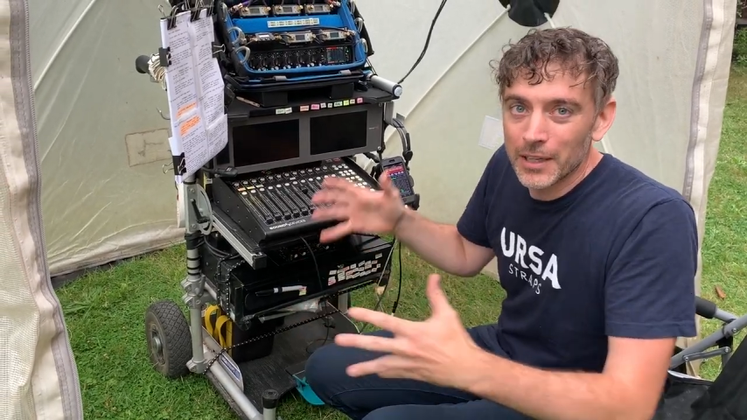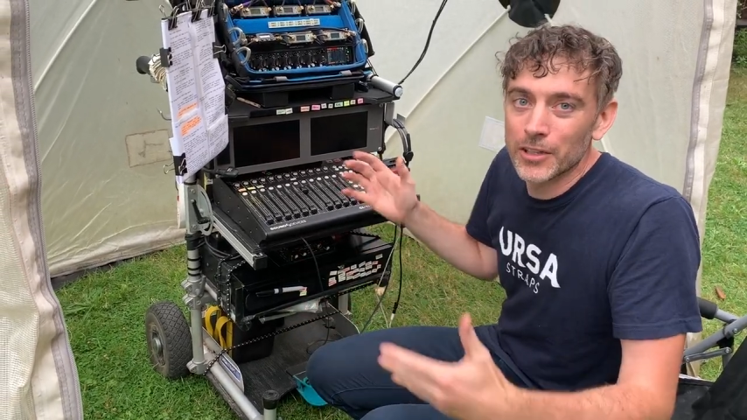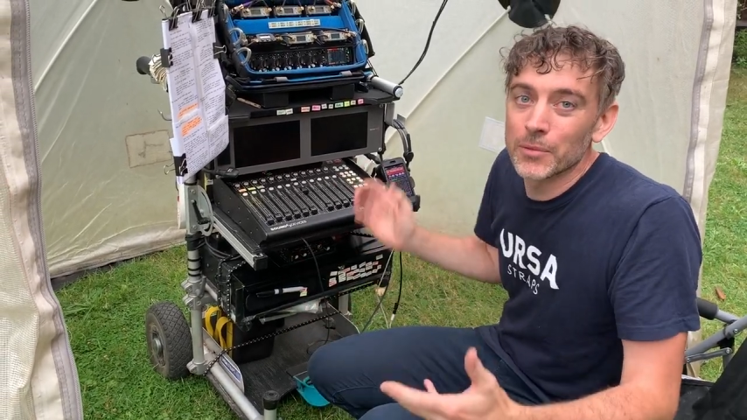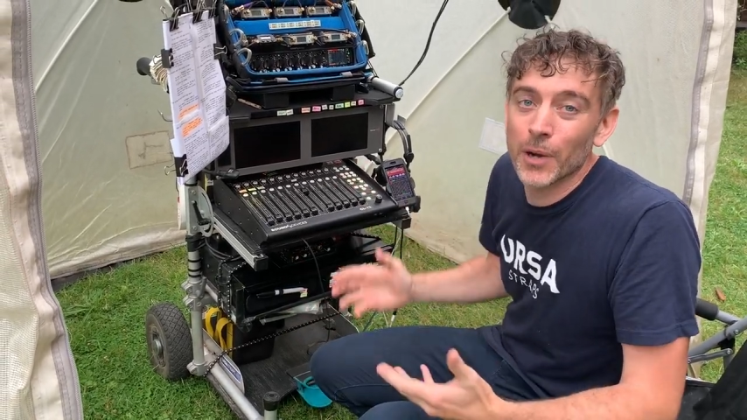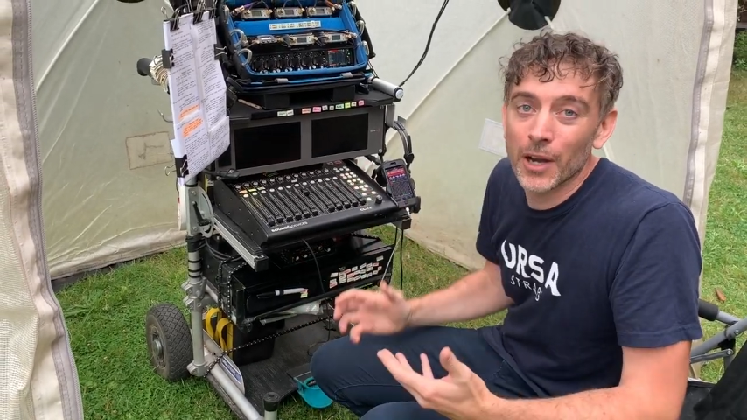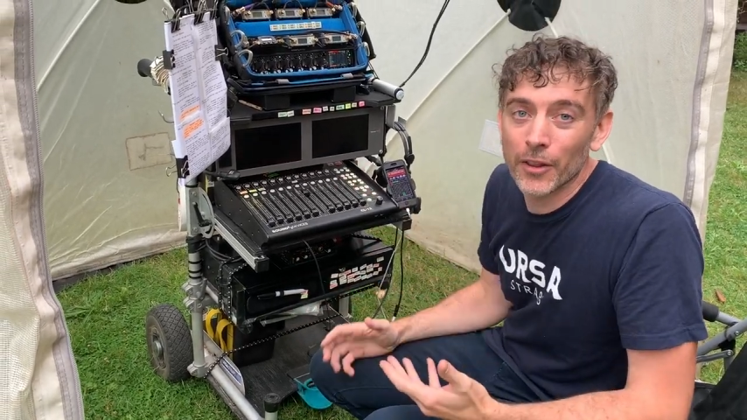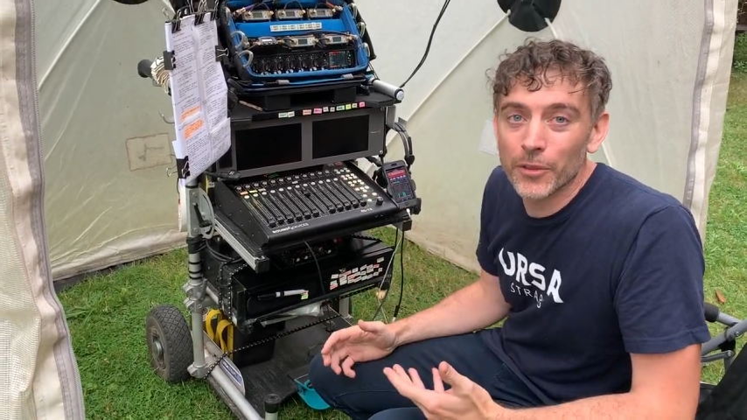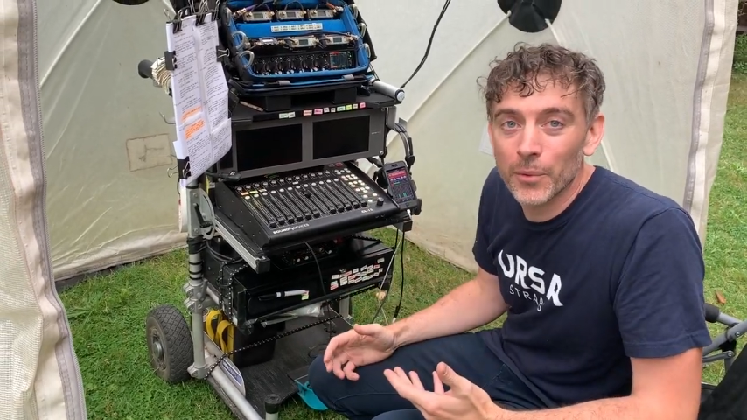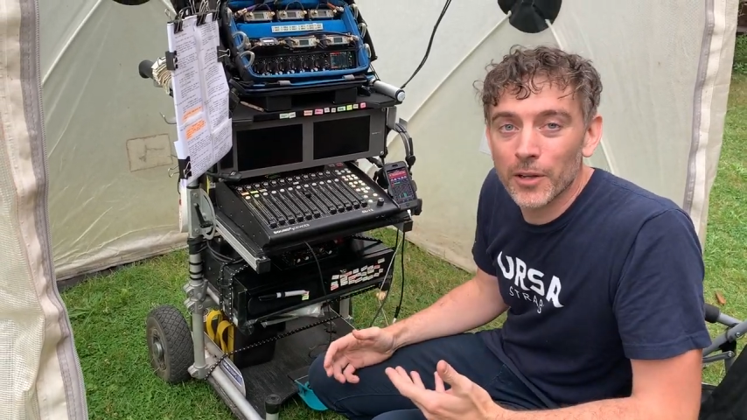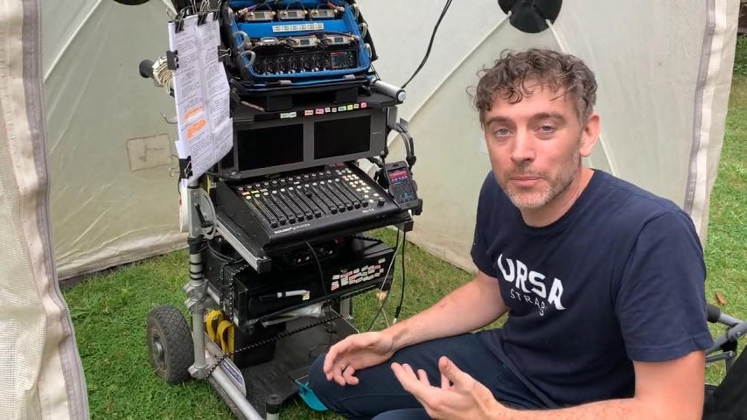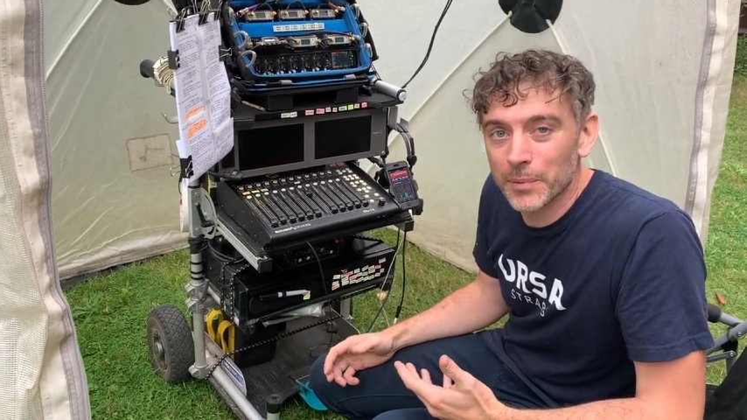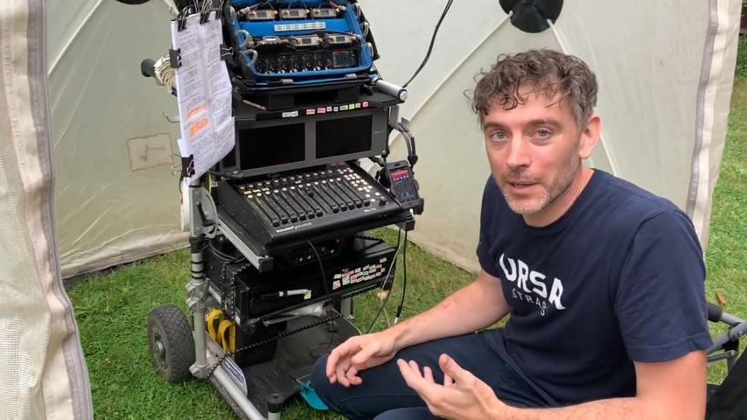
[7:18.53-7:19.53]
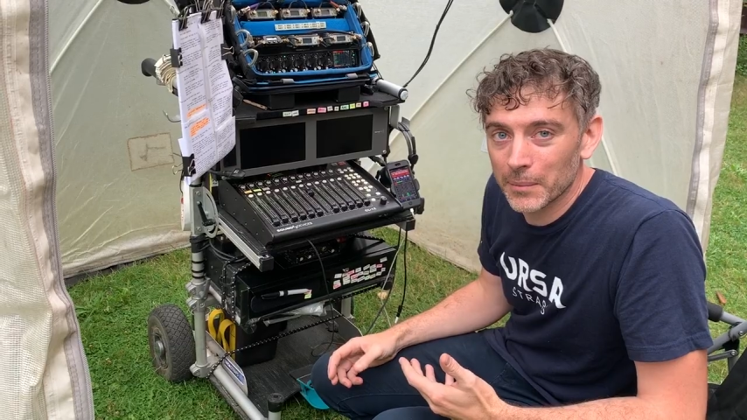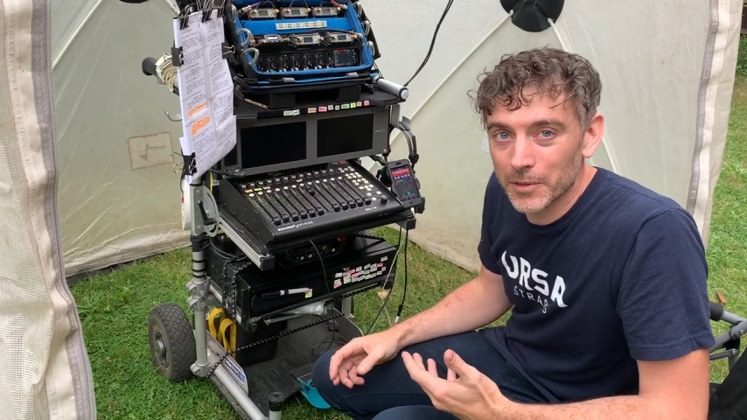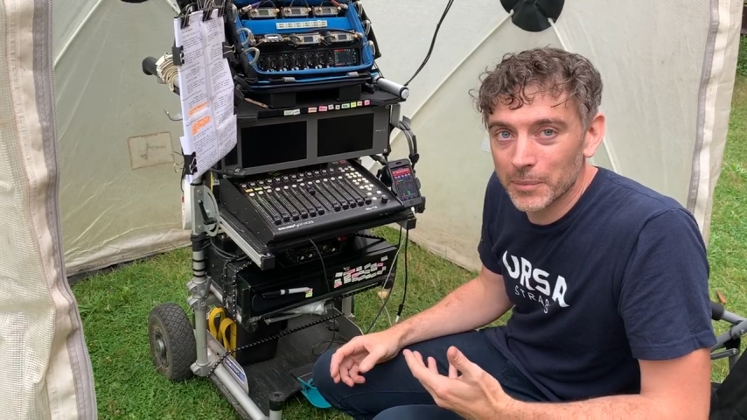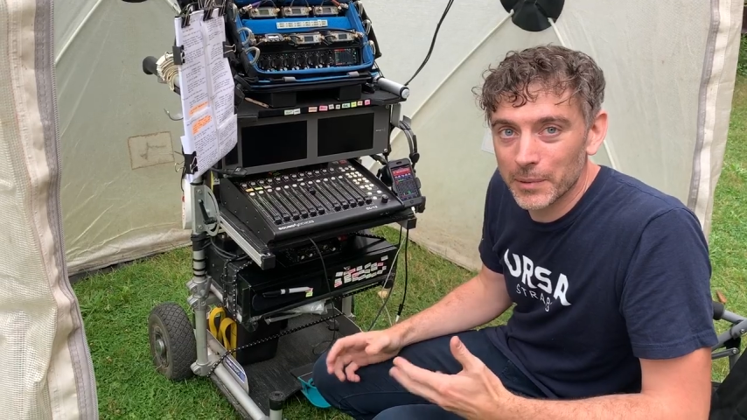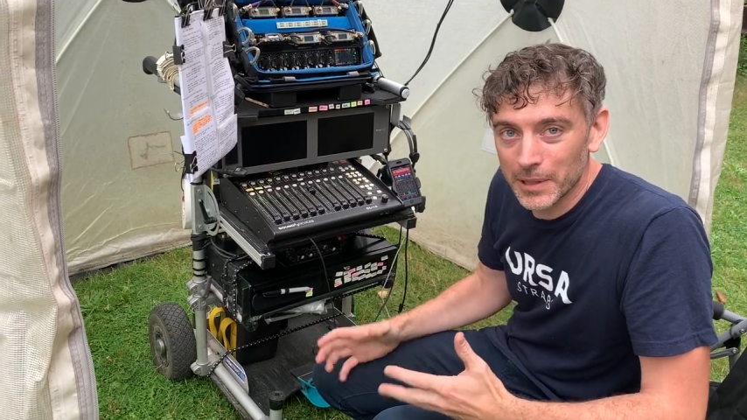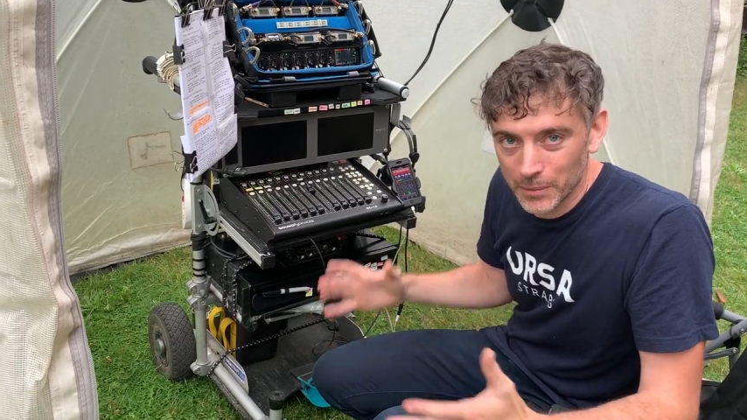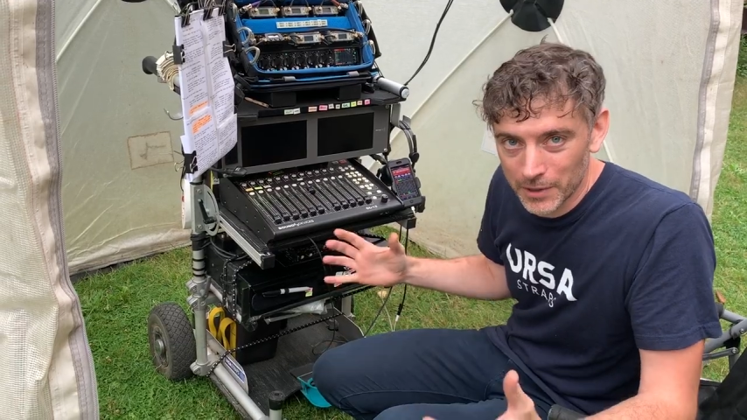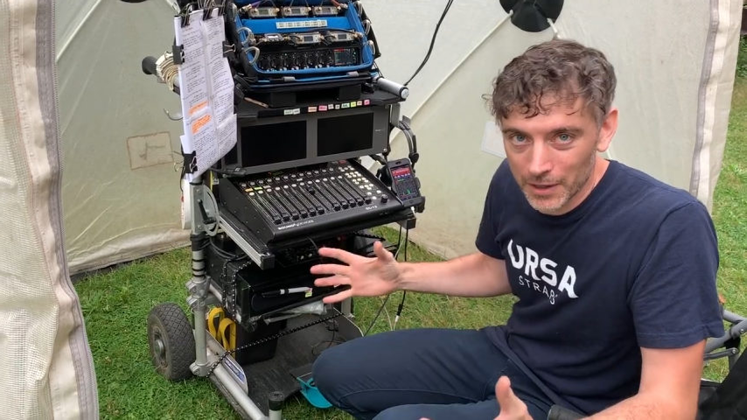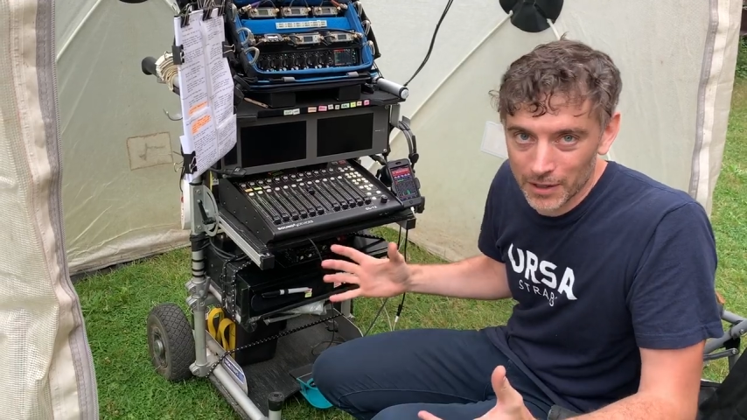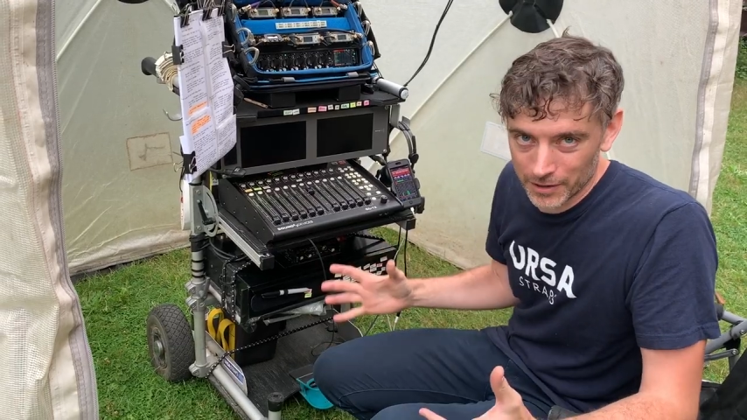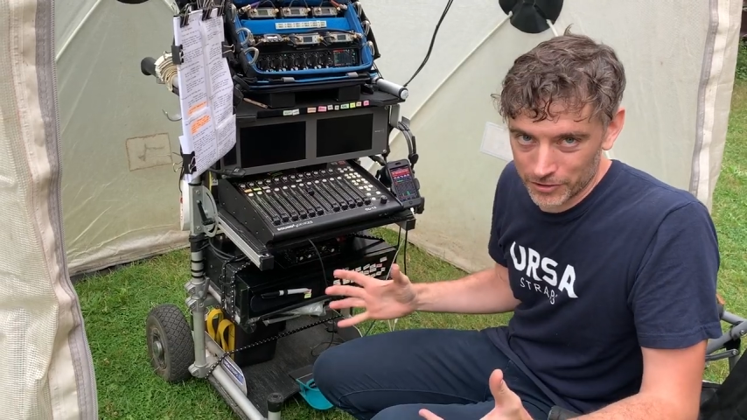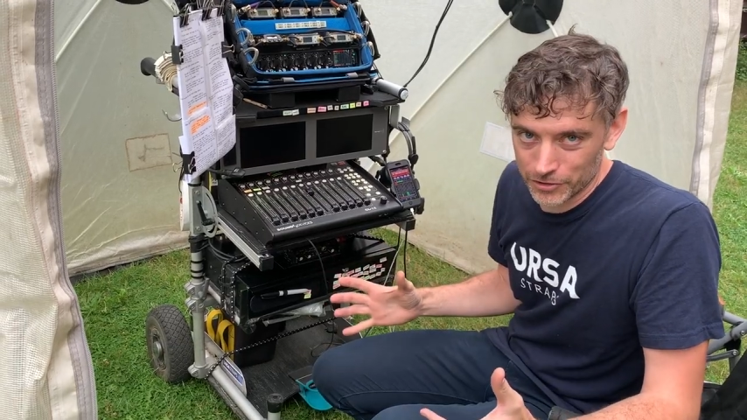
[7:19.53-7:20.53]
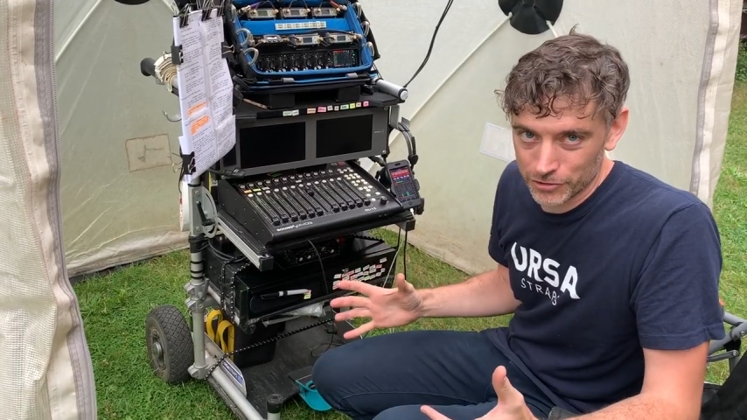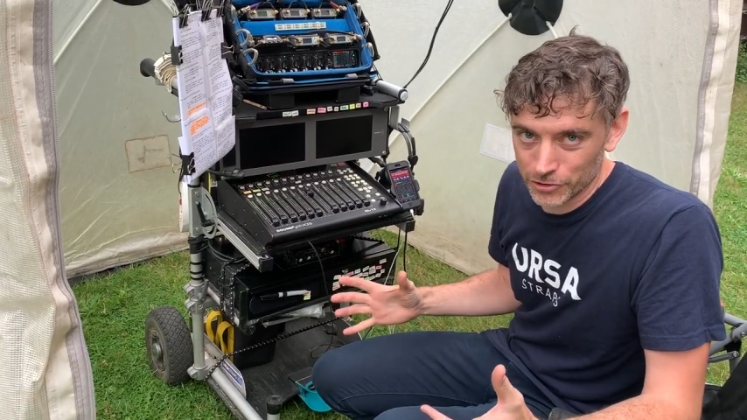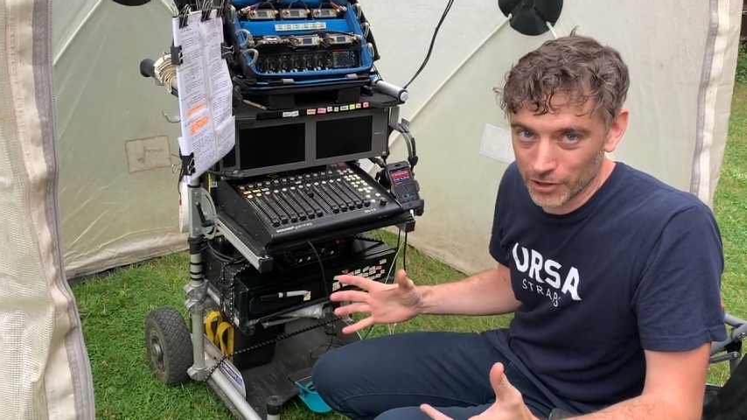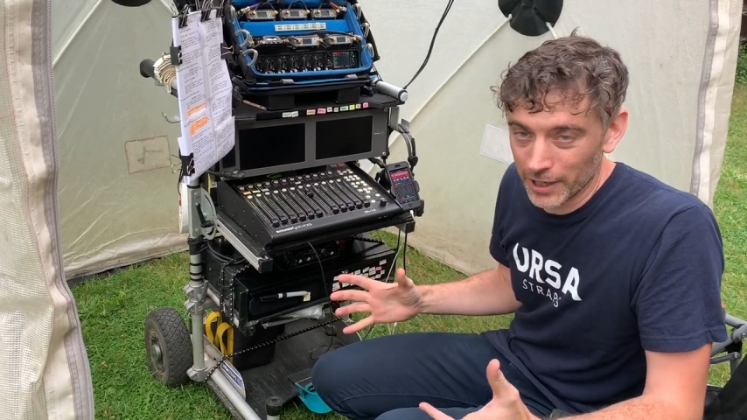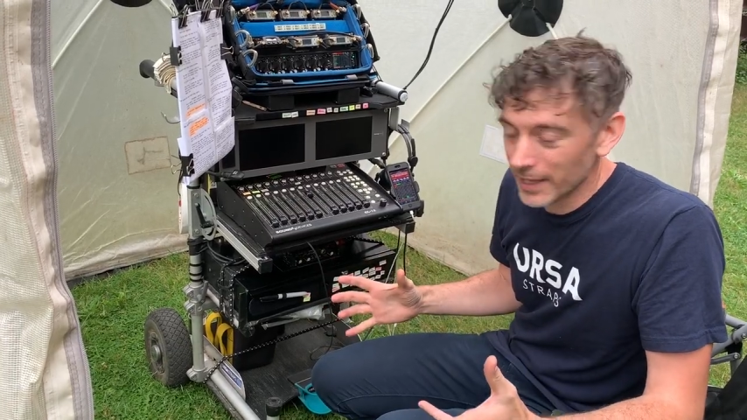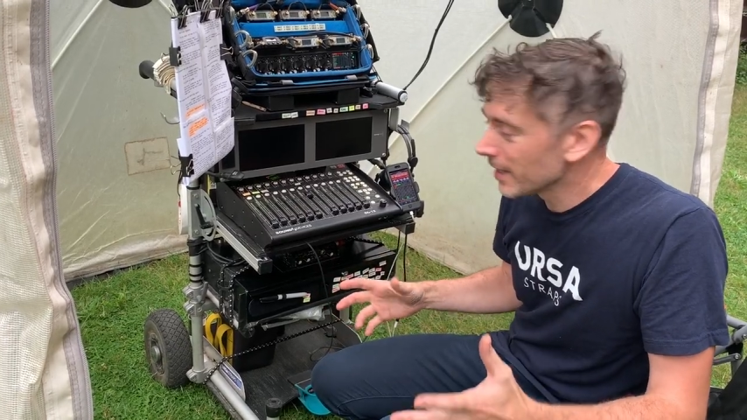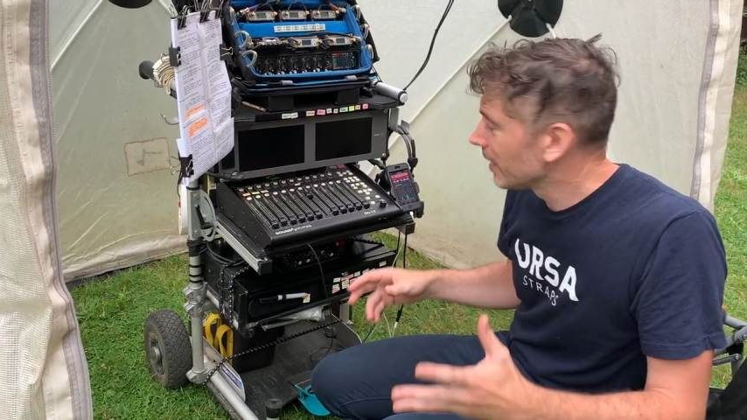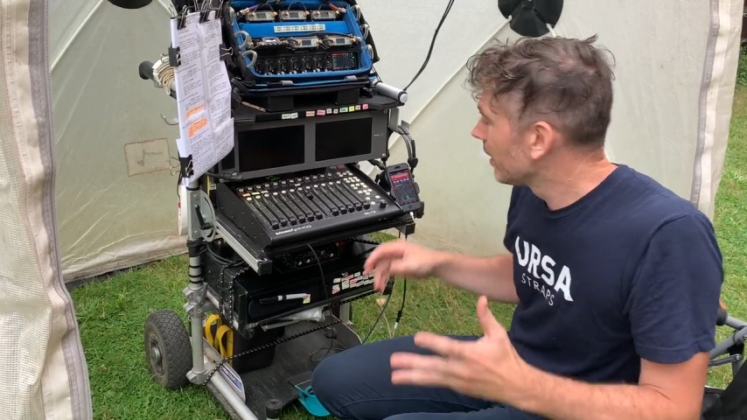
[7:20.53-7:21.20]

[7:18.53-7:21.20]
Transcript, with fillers: you might otherwise be able to be with a larger trolley.